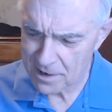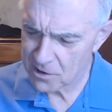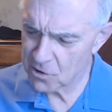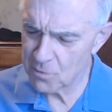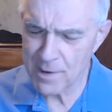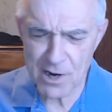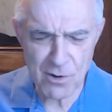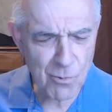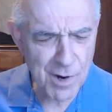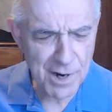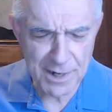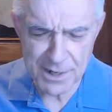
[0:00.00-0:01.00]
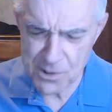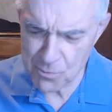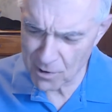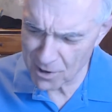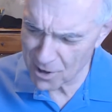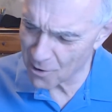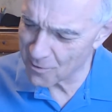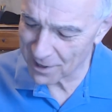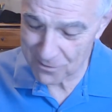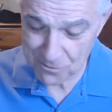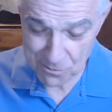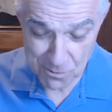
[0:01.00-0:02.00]
No matter what it is we're going
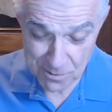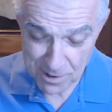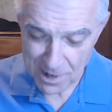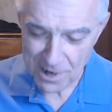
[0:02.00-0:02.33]
through,